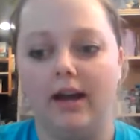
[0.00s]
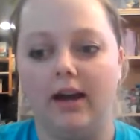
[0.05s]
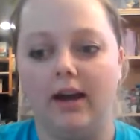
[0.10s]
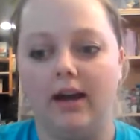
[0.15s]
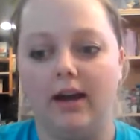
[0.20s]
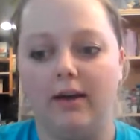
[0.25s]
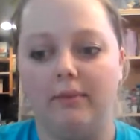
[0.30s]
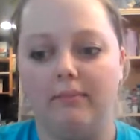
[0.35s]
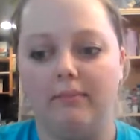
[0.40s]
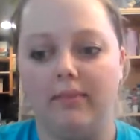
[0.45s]

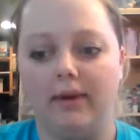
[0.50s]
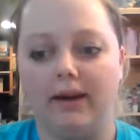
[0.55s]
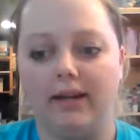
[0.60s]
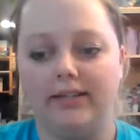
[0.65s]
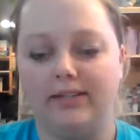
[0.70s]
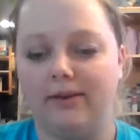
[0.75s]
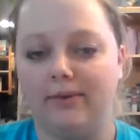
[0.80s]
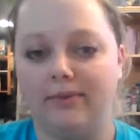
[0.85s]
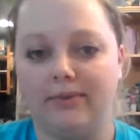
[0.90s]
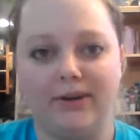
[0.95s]

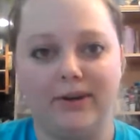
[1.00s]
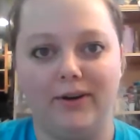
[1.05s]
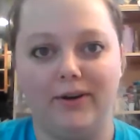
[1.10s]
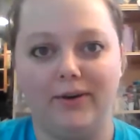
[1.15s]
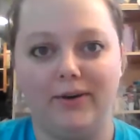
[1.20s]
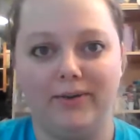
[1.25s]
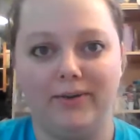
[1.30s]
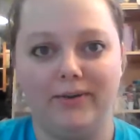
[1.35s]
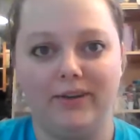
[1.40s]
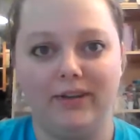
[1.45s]
I don't
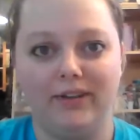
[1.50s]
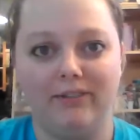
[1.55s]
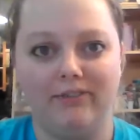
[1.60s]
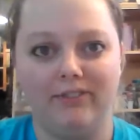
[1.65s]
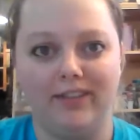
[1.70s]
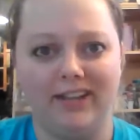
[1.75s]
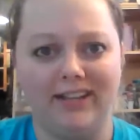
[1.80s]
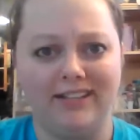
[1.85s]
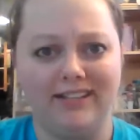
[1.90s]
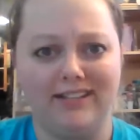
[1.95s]
know
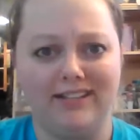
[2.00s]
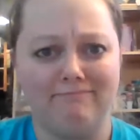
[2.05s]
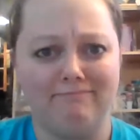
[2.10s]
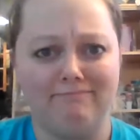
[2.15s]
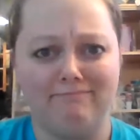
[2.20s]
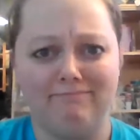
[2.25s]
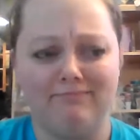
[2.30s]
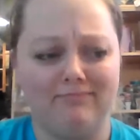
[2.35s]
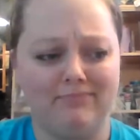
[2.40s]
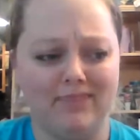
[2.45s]
if that's
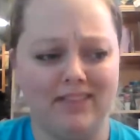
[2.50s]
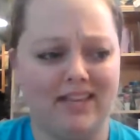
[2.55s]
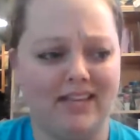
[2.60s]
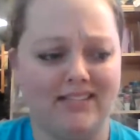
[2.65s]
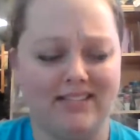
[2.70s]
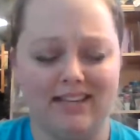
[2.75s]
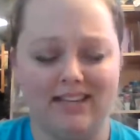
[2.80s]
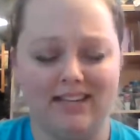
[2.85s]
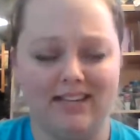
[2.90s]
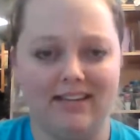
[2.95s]

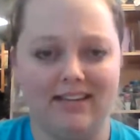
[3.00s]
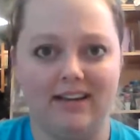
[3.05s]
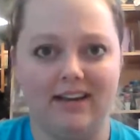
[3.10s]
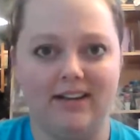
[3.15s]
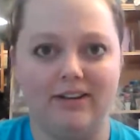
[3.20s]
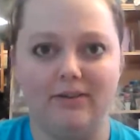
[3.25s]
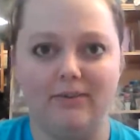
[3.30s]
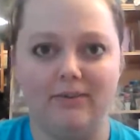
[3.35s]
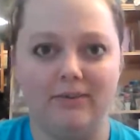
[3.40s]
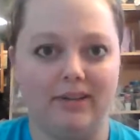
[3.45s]
this. I
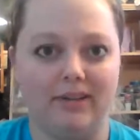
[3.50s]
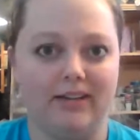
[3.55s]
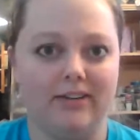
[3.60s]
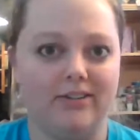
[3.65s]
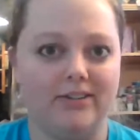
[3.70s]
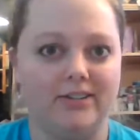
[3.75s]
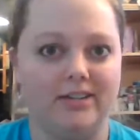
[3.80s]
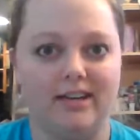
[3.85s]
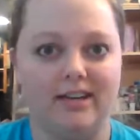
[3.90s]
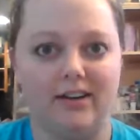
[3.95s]
don't really
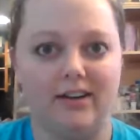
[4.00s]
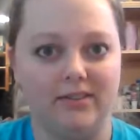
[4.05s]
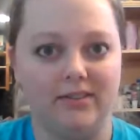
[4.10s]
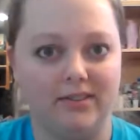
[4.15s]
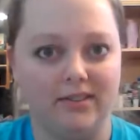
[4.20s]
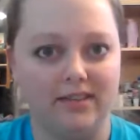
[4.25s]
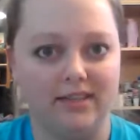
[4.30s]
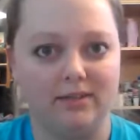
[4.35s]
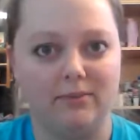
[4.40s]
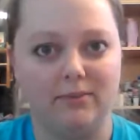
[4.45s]
understand how
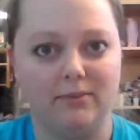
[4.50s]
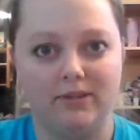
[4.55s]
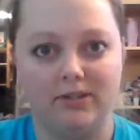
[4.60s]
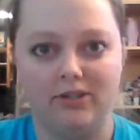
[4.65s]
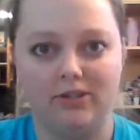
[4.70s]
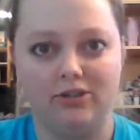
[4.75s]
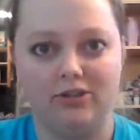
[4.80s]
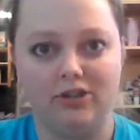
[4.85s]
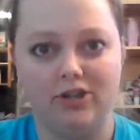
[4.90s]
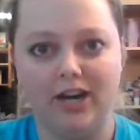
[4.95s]
this would
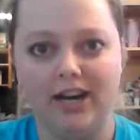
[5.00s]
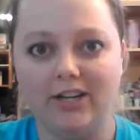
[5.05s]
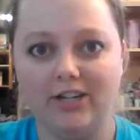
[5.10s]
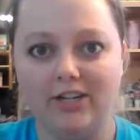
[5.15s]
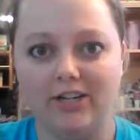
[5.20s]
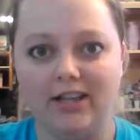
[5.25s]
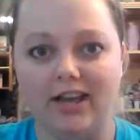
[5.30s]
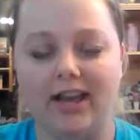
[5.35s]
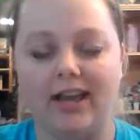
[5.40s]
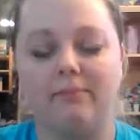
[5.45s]

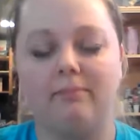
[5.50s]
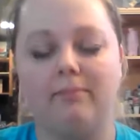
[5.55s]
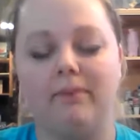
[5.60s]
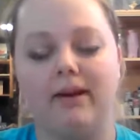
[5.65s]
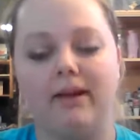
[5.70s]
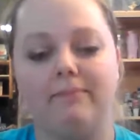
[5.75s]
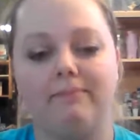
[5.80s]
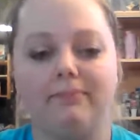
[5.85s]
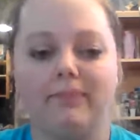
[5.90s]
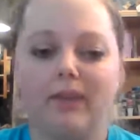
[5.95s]
change that,
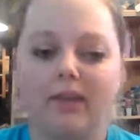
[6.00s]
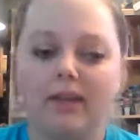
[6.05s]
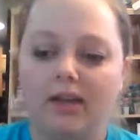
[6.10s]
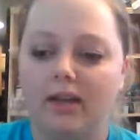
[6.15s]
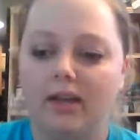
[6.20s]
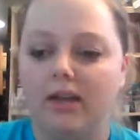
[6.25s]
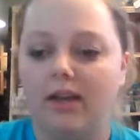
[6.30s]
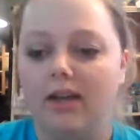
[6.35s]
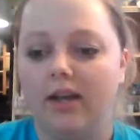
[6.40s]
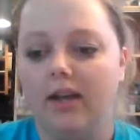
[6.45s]
but
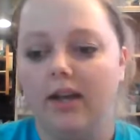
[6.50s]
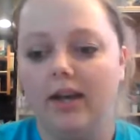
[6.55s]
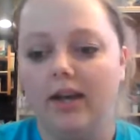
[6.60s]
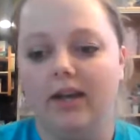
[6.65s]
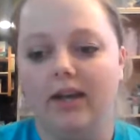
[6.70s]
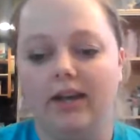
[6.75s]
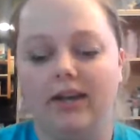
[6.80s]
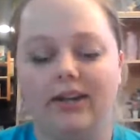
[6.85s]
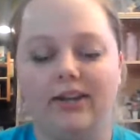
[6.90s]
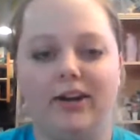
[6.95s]

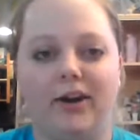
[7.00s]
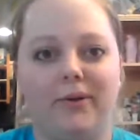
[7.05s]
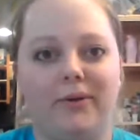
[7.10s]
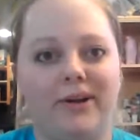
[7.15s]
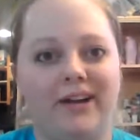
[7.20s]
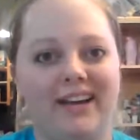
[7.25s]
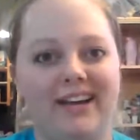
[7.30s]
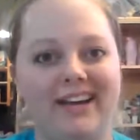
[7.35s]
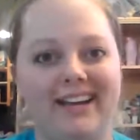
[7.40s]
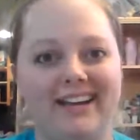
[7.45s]
you know,
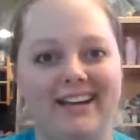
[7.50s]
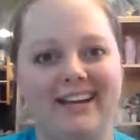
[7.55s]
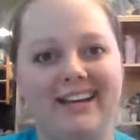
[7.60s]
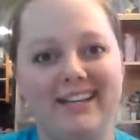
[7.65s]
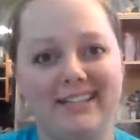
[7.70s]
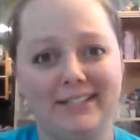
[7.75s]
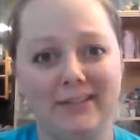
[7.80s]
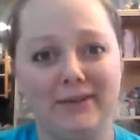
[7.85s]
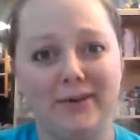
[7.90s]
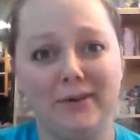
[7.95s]

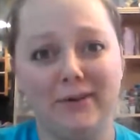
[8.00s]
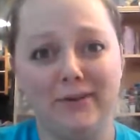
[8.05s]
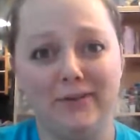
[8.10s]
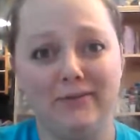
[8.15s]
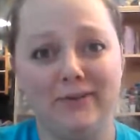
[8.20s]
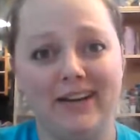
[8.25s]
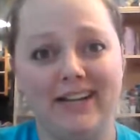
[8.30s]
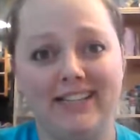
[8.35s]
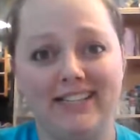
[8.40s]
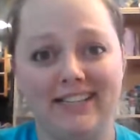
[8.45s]
it is a goal
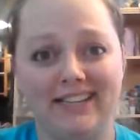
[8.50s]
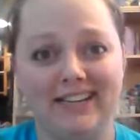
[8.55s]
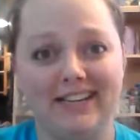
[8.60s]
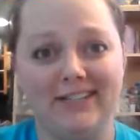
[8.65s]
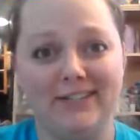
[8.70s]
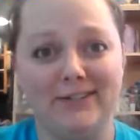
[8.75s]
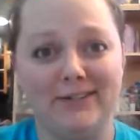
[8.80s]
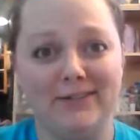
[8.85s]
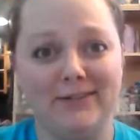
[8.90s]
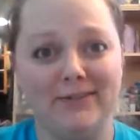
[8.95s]
of mine to
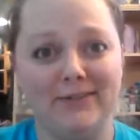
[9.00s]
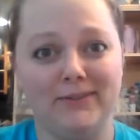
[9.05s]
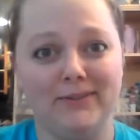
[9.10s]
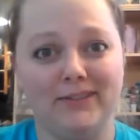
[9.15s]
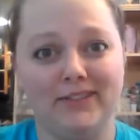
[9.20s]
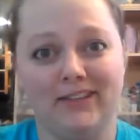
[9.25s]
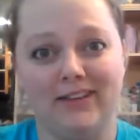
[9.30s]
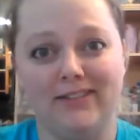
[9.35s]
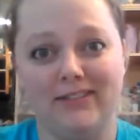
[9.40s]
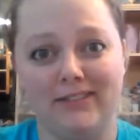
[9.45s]
get to
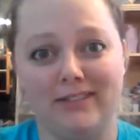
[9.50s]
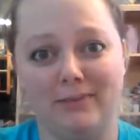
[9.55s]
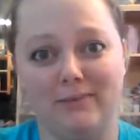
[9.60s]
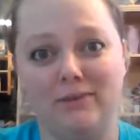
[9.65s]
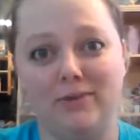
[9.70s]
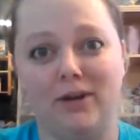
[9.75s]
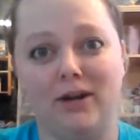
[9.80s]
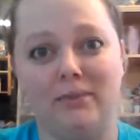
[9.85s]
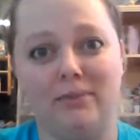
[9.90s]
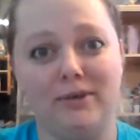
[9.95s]
1,000
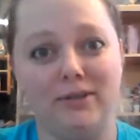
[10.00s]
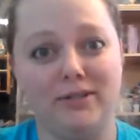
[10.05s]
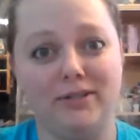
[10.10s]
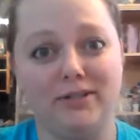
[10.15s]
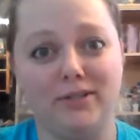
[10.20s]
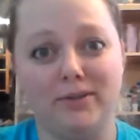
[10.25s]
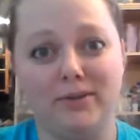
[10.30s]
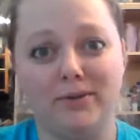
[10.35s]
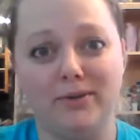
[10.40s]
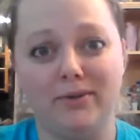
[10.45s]
subscribers
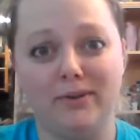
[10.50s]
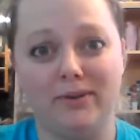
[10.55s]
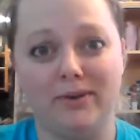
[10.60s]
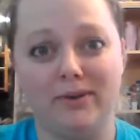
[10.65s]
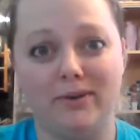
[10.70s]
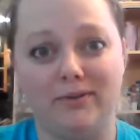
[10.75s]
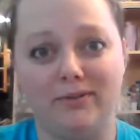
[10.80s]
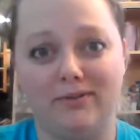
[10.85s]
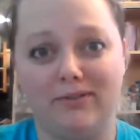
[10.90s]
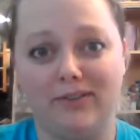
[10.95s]
soon.
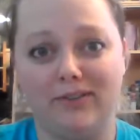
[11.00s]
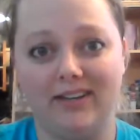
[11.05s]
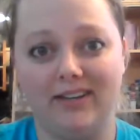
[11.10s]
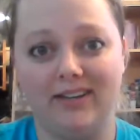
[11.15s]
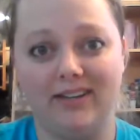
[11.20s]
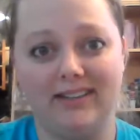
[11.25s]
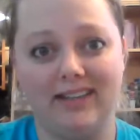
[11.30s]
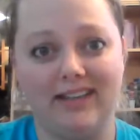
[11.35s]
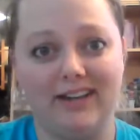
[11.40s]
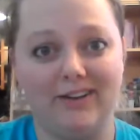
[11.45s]

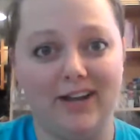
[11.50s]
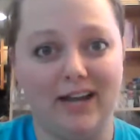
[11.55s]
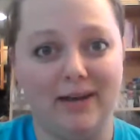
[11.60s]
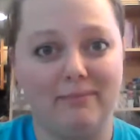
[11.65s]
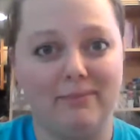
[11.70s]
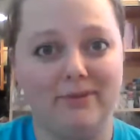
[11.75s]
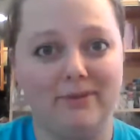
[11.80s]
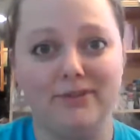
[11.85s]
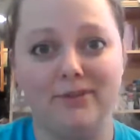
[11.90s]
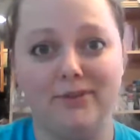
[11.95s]
Hopefully that'll
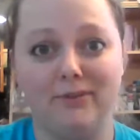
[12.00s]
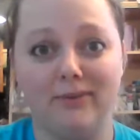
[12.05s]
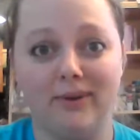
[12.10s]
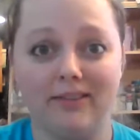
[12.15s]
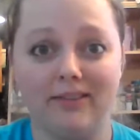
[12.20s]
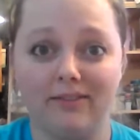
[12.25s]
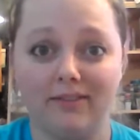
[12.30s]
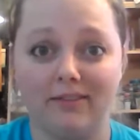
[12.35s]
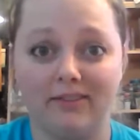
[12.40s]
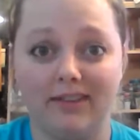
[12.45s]
happen sooner
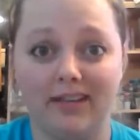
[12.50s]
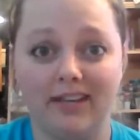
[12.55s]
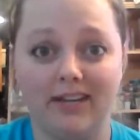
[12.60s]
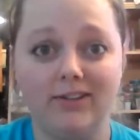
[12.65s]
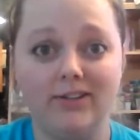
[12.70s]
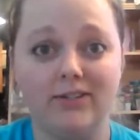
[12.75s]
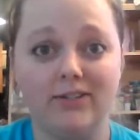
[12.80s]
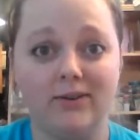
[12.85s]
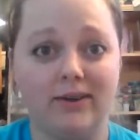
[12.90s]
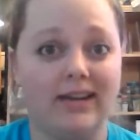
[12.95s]
rather than
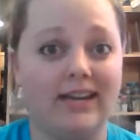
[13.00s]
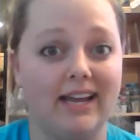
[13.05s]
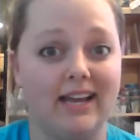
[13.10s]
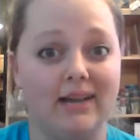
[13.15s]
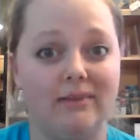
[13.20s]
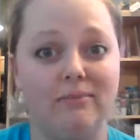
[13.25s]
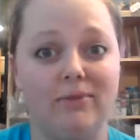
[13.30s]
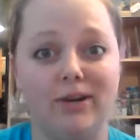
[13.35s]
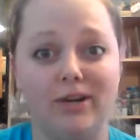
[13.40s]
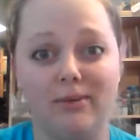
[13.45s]
later so I
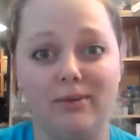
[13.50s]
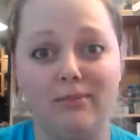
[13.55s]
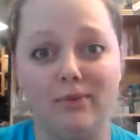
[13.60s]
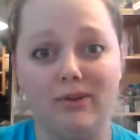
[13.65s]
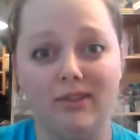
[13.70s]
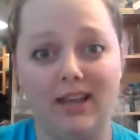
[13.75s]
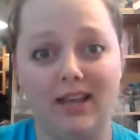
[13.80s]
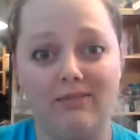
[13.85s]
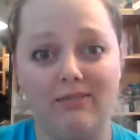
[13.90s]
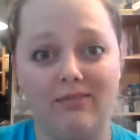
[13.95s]
can bring you
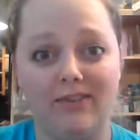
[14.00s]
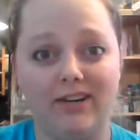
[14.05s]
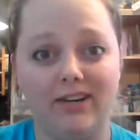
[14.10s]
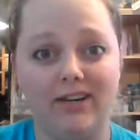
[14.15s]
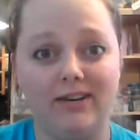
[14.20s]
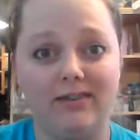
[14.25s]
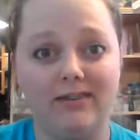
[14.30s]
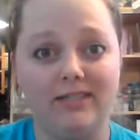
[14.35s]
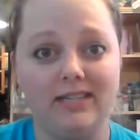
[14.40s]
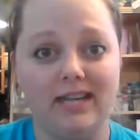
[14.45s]
more live
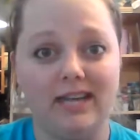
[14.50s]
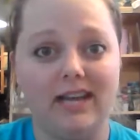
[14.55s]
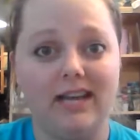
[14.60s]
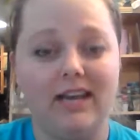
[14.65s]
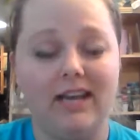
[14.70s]
videos.